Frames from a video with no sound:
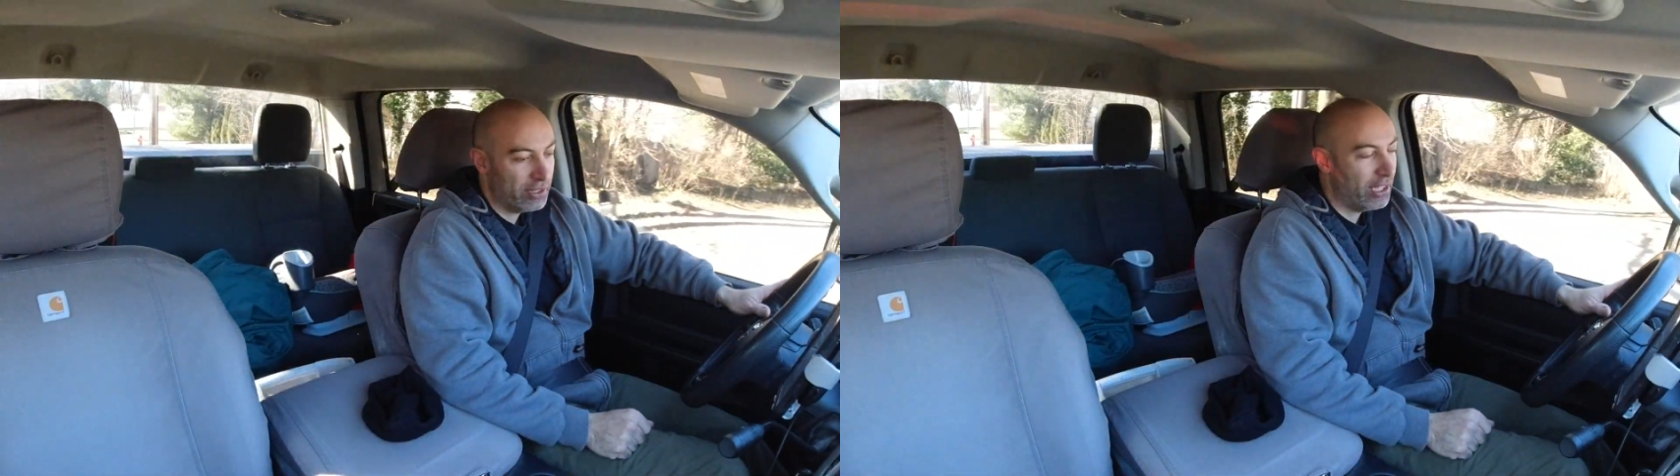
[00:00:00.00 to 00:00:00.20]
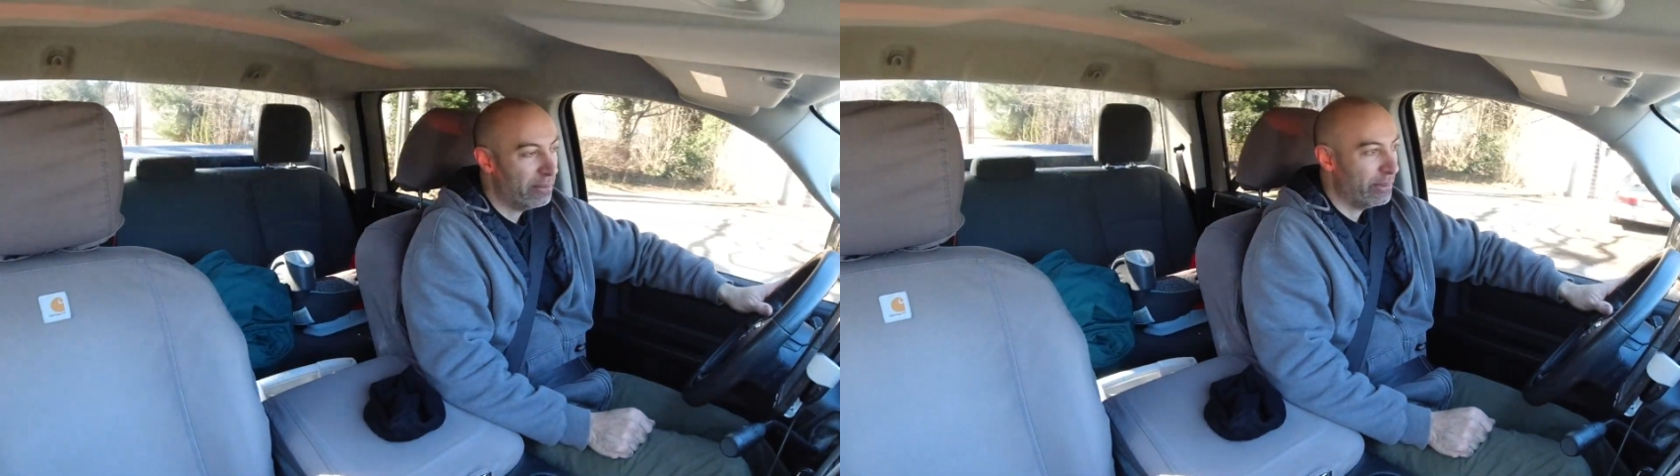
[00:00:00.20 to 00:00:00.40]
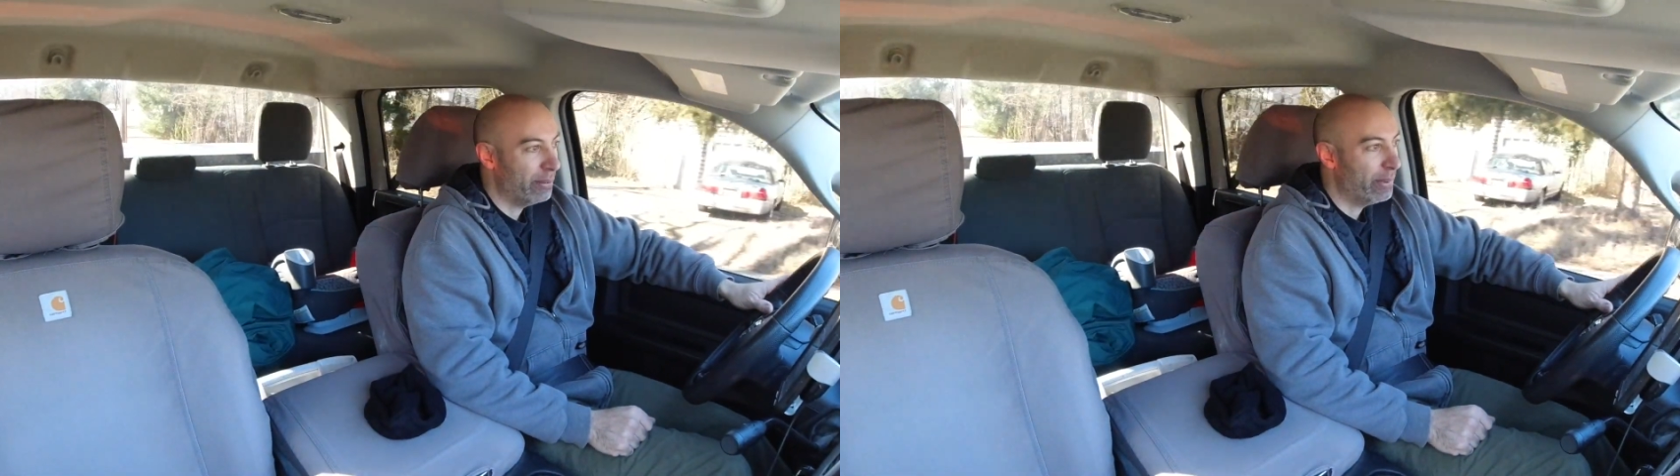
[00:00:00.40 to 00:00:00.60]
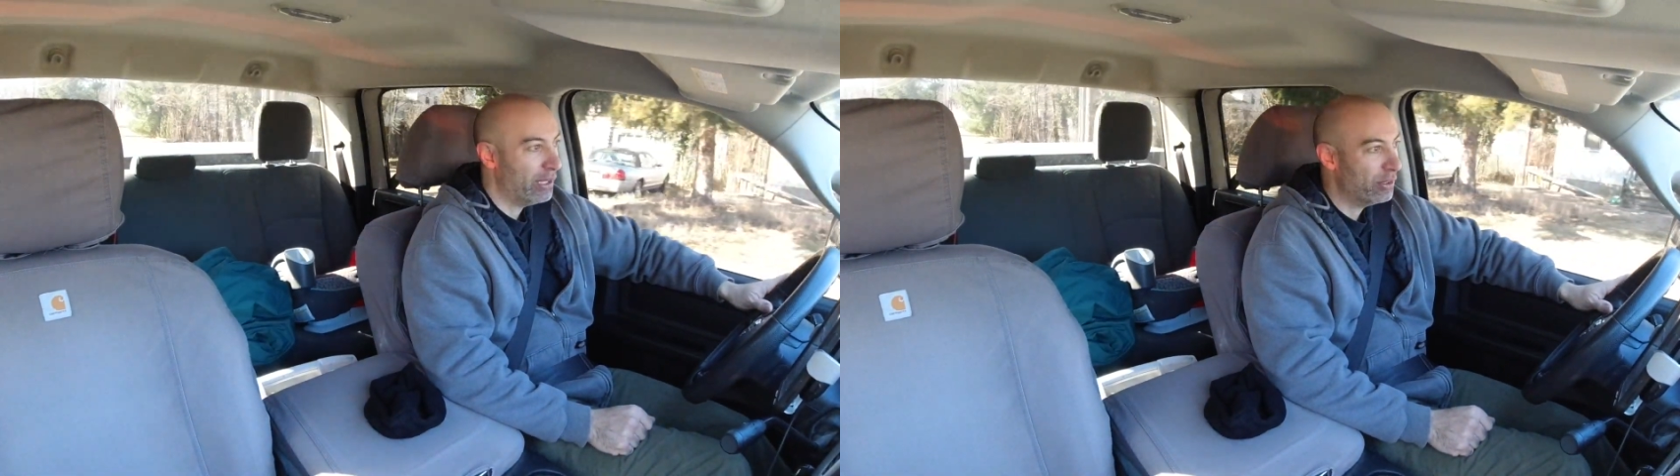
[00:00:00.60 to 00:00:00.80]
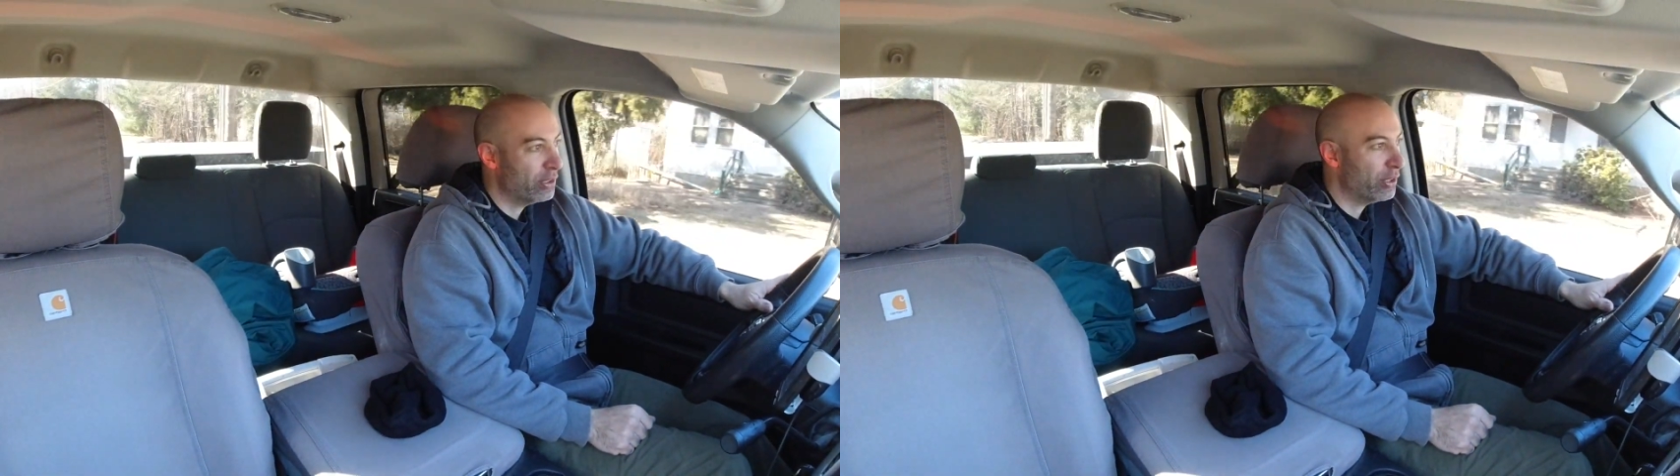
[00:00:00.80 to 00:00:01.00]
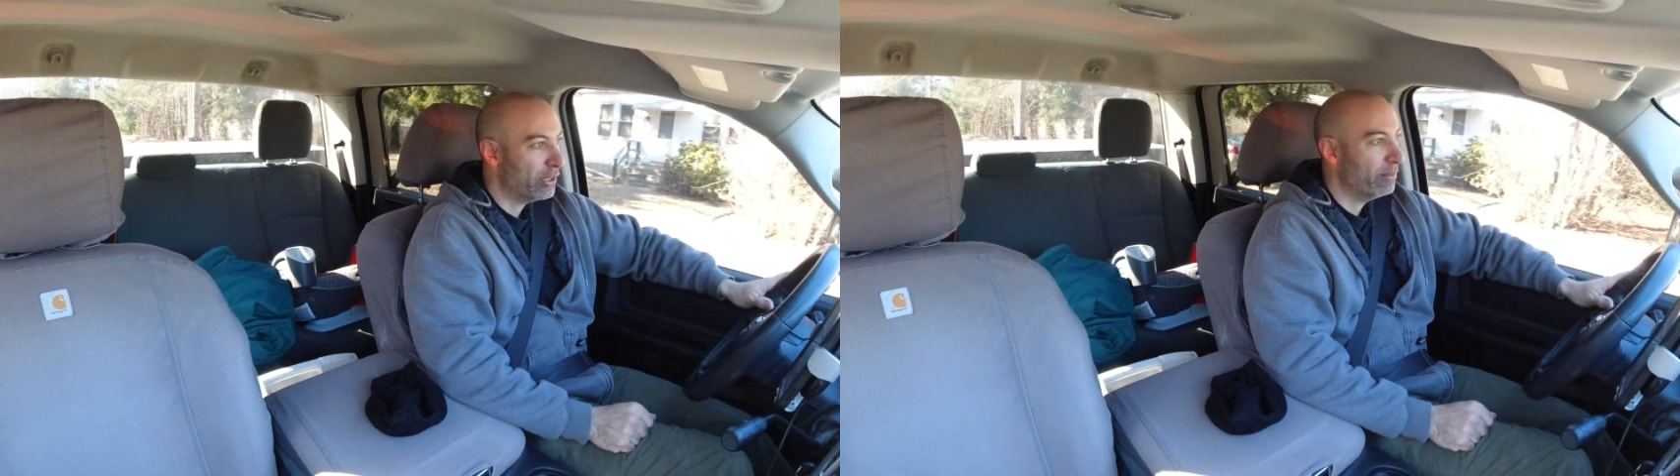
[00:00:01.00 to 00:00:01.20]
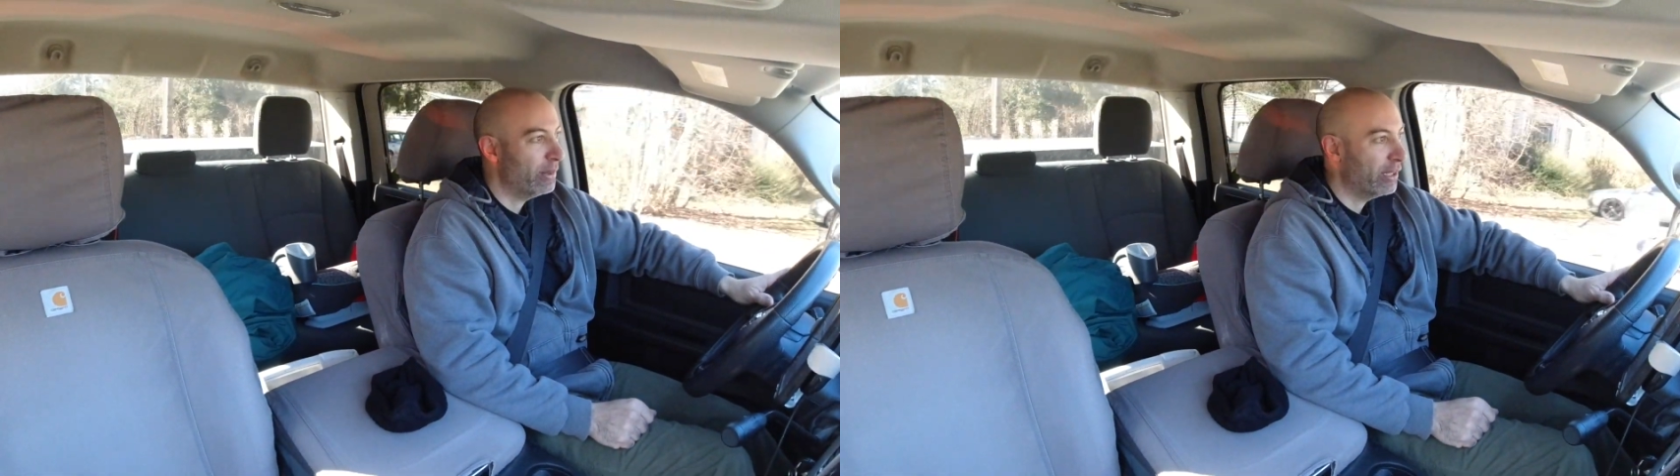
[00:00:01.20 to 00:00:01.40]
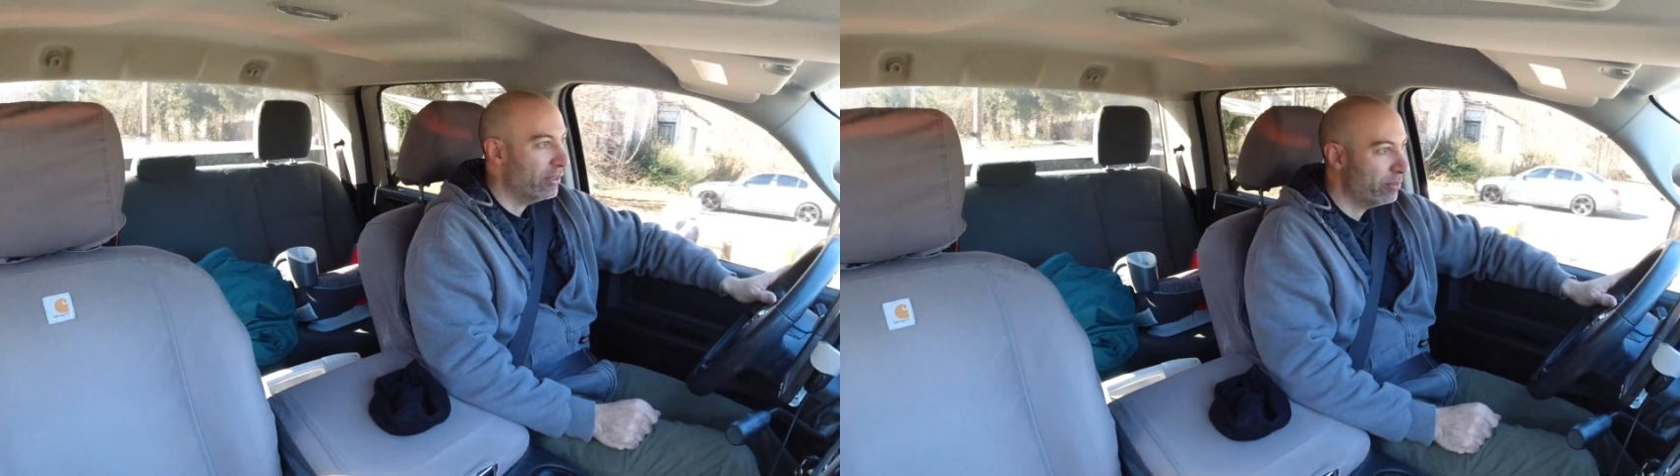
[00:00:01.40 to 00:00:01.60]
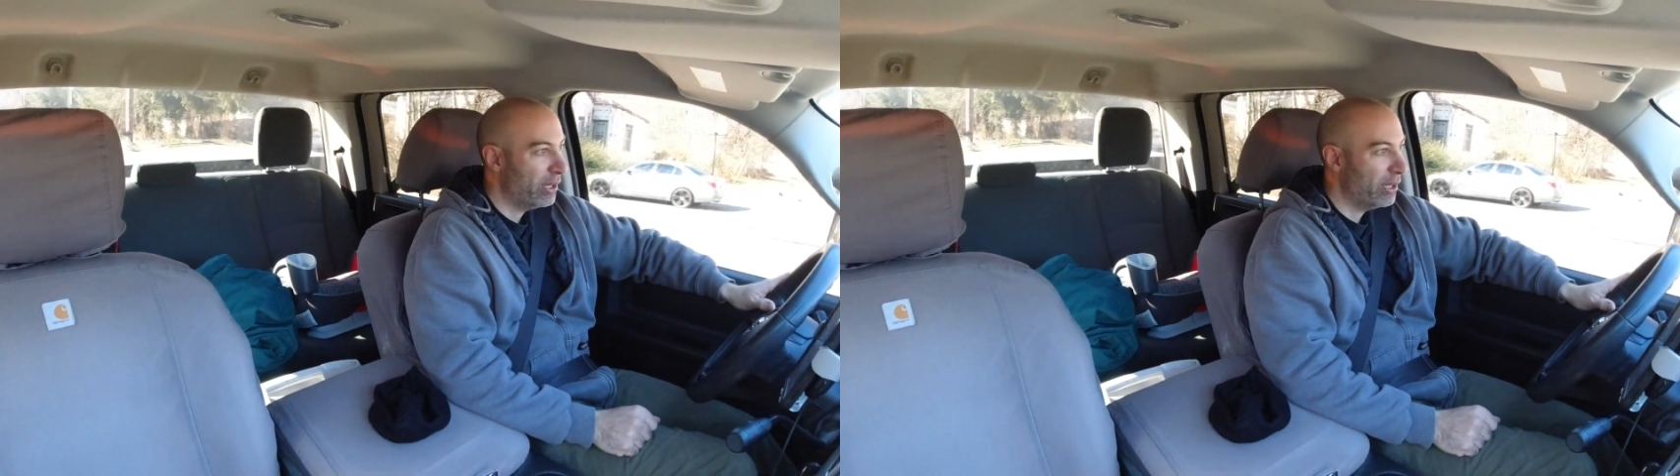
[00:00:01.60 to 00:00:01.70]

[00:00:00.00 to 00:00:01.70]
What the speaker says: to take me about 30 minutes,